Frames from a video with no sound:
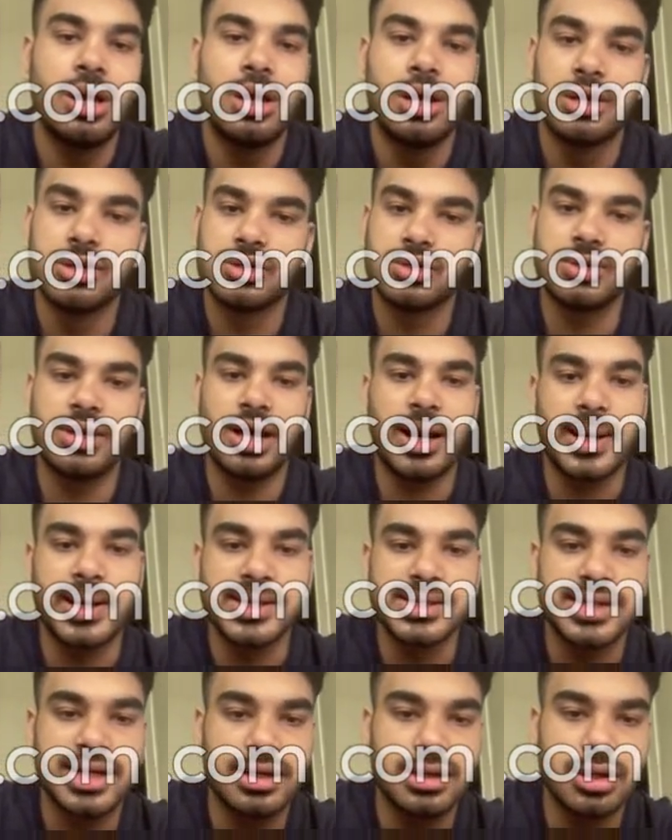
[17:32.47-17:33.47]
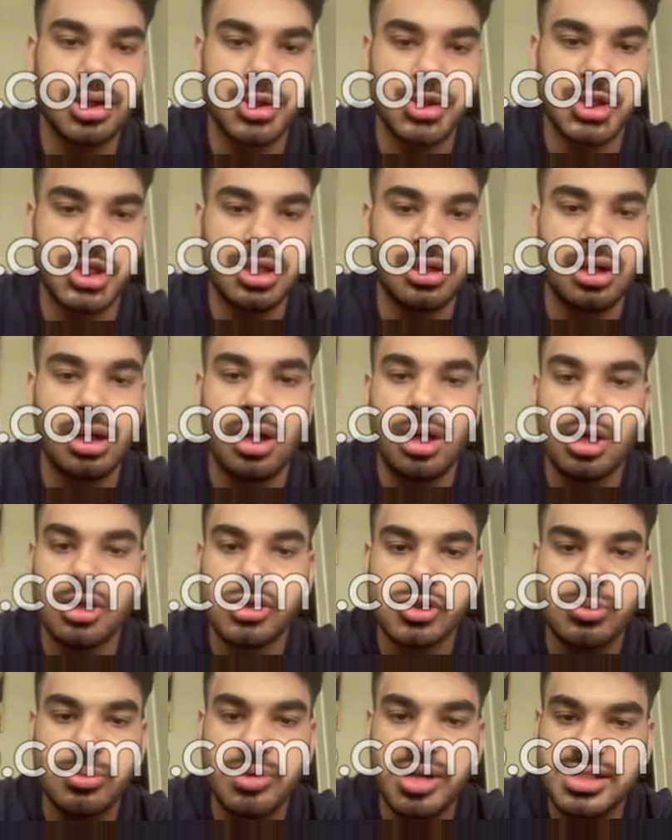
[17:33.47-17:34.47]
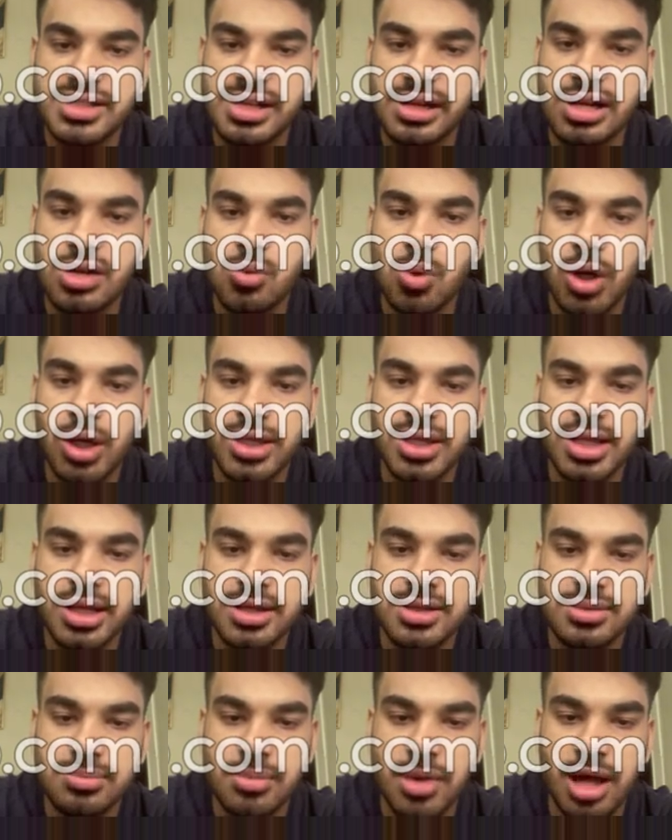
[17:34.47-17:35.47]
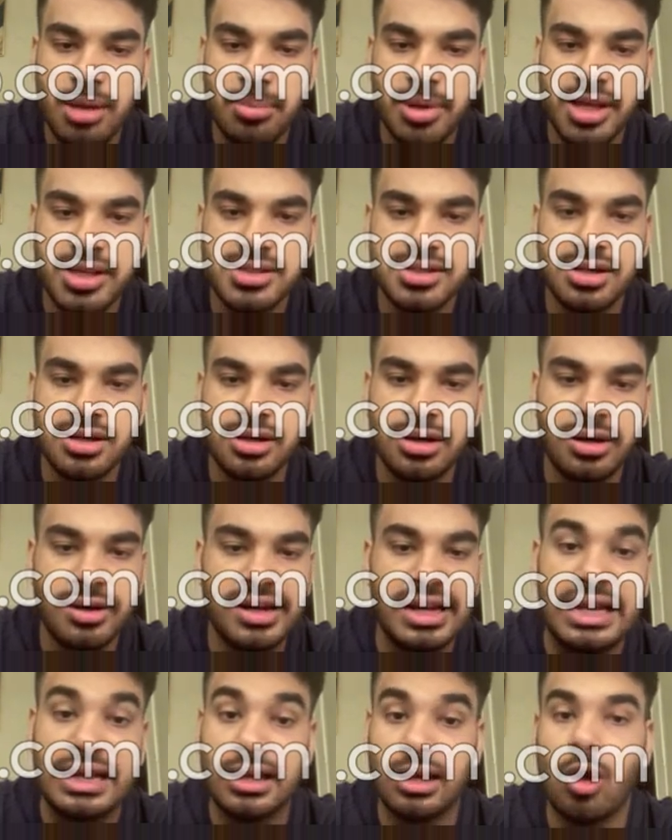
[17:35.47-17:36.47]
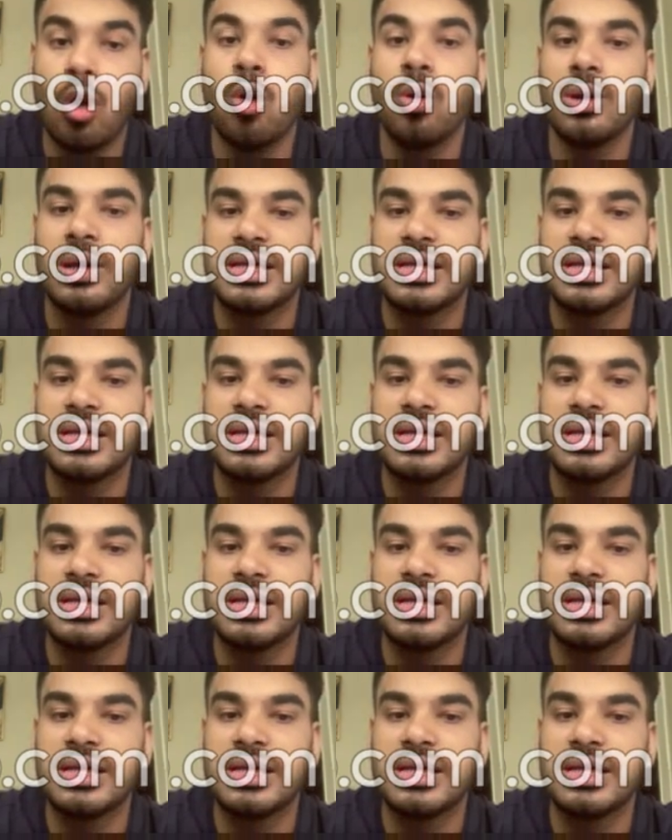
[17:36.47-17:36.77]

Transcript: So that is recursion. So basically what this map has done till now